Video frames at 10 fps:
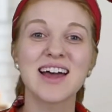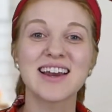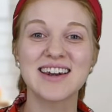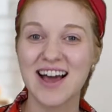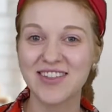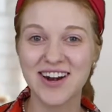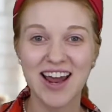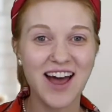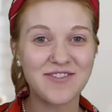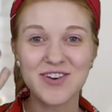Now that I
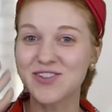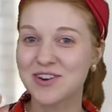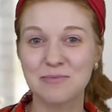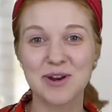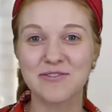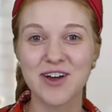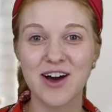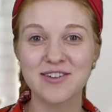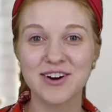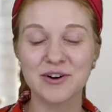have a little bit of
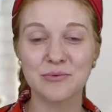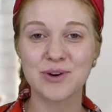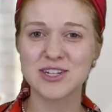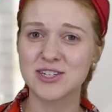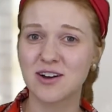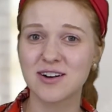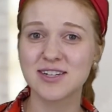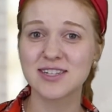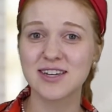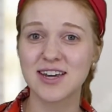color, which is
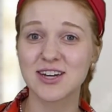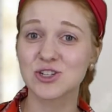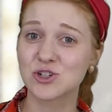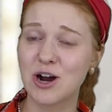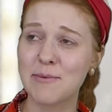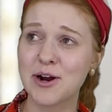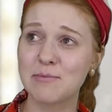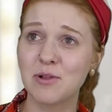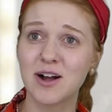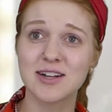honestly a strawberry
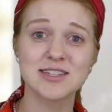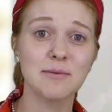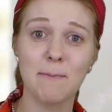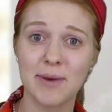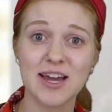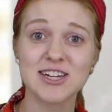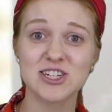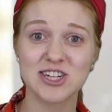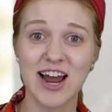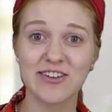blonde's
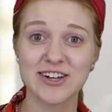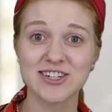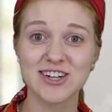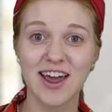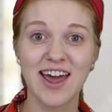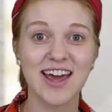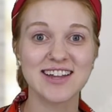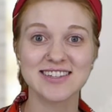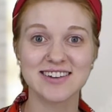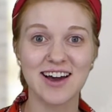biggest challenge,
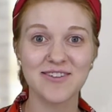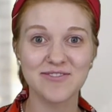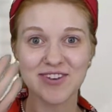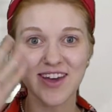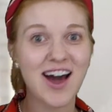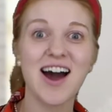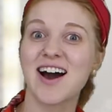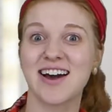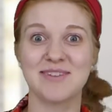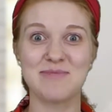it's time for the
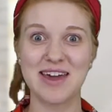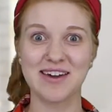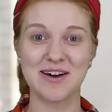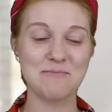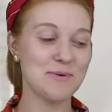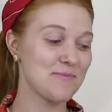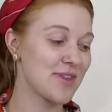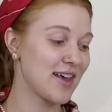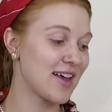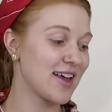eye makeup.
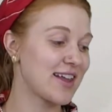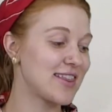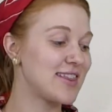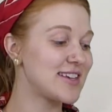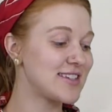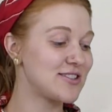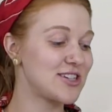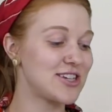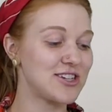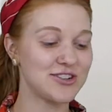This is
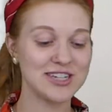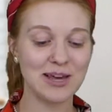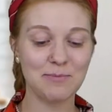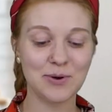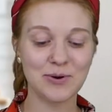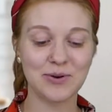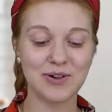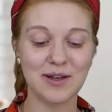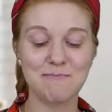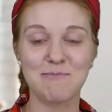just your
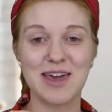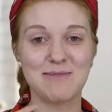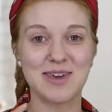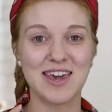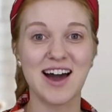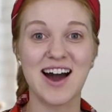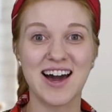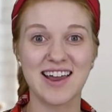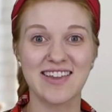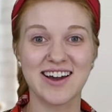typical baby
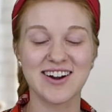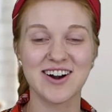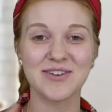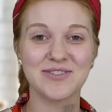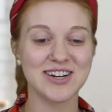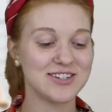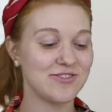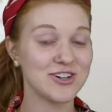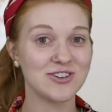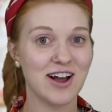eyeliner, which
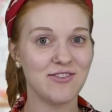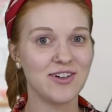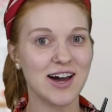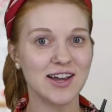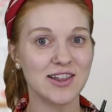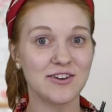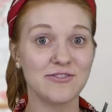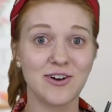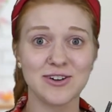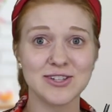for travel I
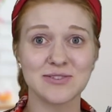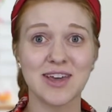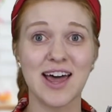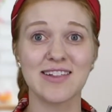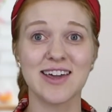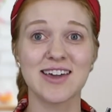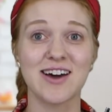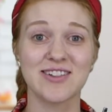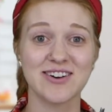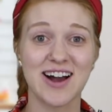love also the LA
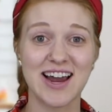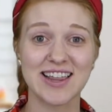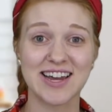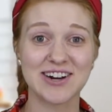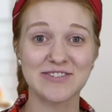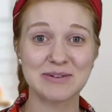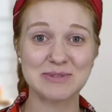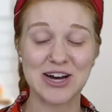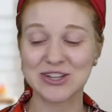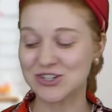Color eyeliner from
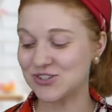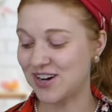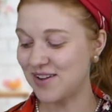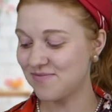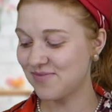Dollar Tree,